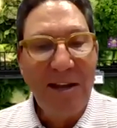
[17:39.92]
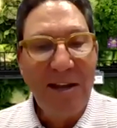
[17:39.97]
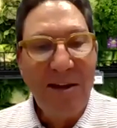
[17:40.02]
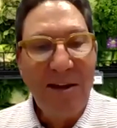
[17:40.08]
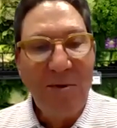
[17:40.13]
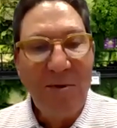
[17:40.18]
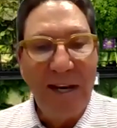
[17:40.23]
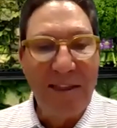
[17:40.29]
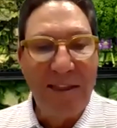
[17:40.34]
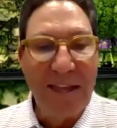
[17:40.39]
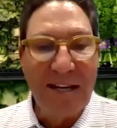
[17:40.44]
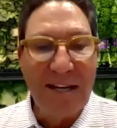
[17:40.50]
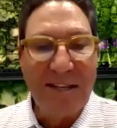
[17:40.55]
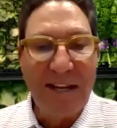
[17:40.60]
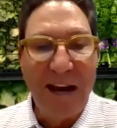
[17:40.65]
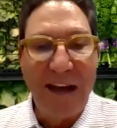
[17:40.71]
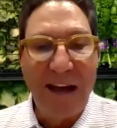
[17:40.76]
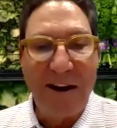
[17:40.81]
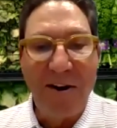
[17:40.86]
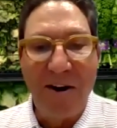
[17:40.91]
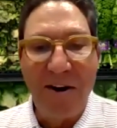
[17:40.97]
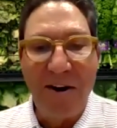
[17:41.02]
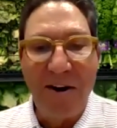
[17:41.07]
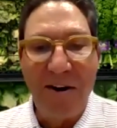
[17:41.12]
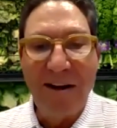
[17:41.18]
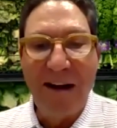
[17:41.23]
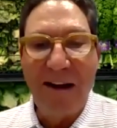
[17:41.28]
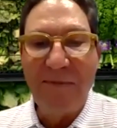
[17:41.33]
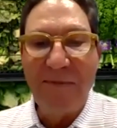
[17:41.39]
when things got
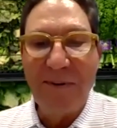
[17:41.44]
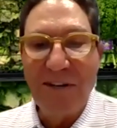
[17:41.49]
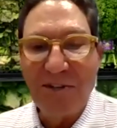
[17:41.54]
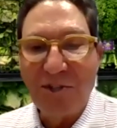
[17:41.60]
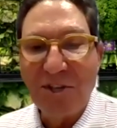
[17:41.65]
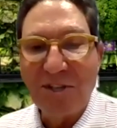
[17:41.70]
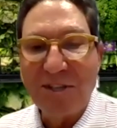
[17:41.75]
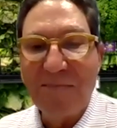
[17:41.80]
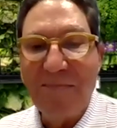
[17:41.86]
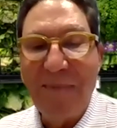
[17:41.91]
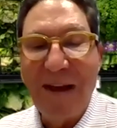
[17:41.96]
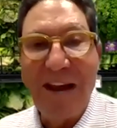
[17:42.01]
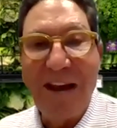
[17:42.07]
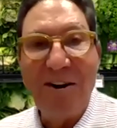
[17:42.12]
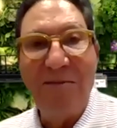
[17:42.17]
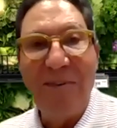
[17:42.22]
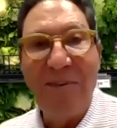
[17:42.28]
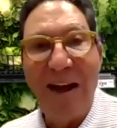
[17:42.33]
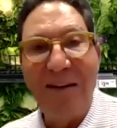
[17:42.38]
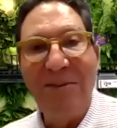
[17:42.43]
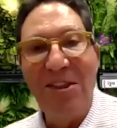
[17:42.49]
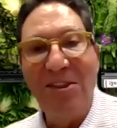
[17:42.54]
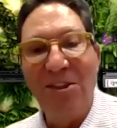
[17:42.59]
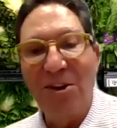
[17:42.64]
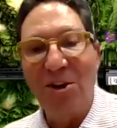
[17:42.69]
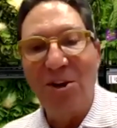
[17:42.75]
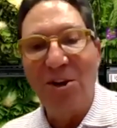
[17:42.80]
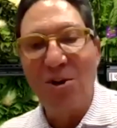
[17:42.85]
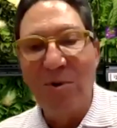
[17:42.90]
hard, often it's just a matter of having
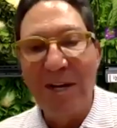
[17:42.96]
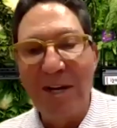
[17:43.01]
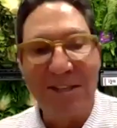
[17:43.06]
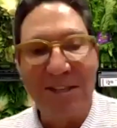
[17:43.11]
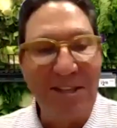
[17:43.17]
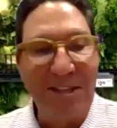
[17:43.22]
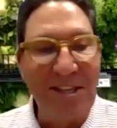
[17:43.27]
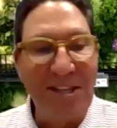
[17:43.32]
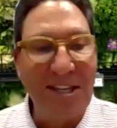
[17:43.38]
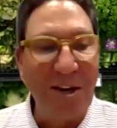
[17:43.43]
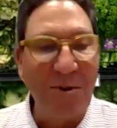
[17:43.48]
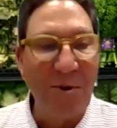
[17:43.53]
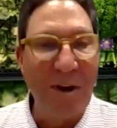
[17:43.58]
the grit to stick